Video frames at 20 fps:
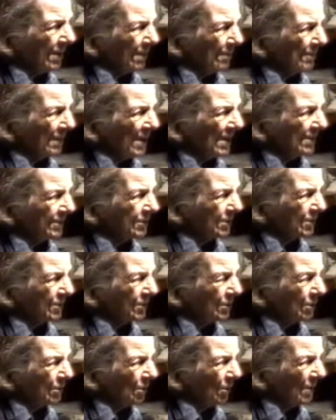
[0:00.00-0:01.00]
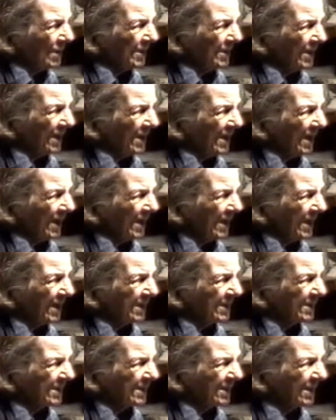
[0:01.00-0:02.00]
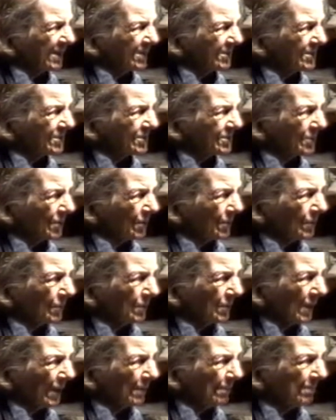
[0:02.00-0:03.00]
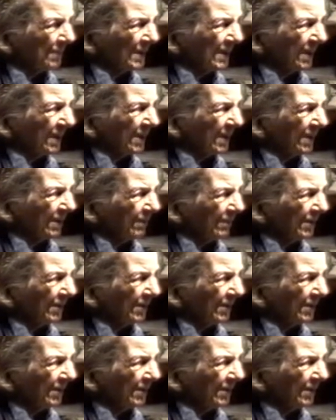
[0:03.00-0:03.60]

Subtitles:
About 28 years old, I believe.